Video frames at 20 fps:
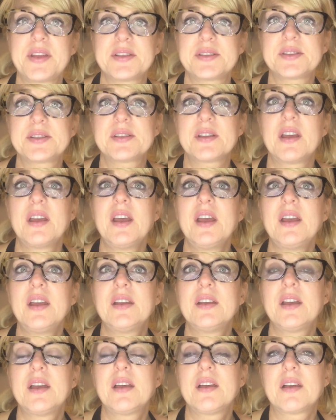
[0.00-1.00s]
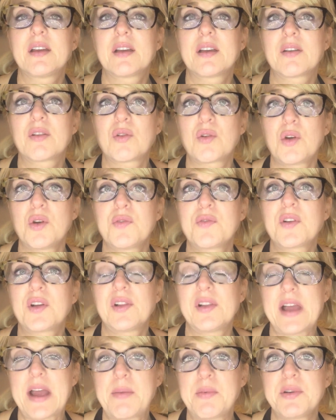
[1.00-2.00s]
this Grove
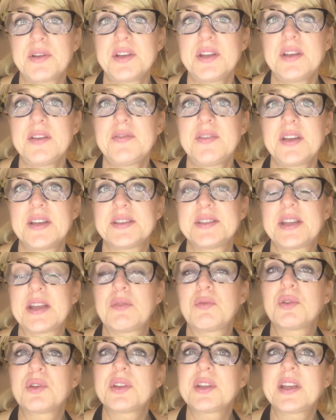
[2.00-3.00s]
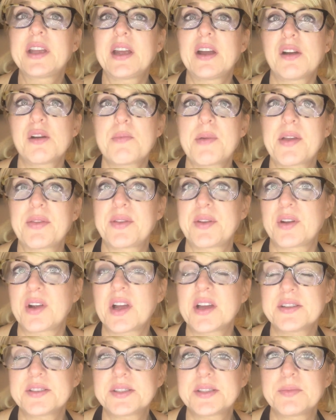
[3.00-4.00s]
Collaborative is they really care about their
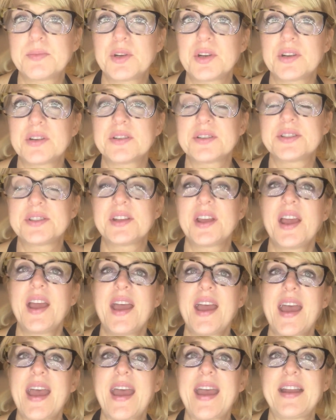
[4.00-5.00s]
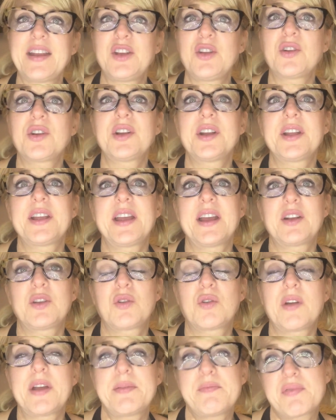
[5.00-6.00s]
customers, and you're going to get
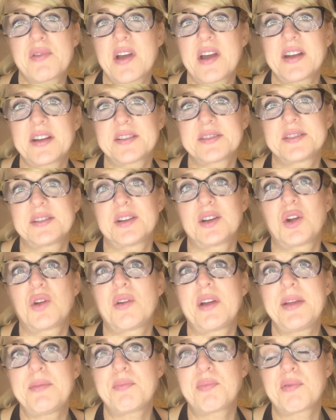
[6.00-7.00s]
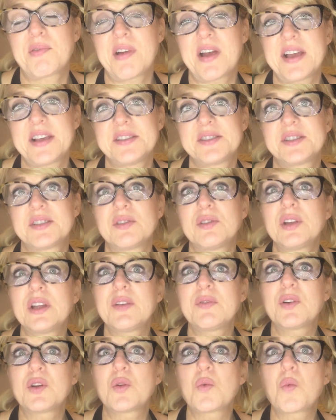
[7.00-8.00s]
great products at a great price delivered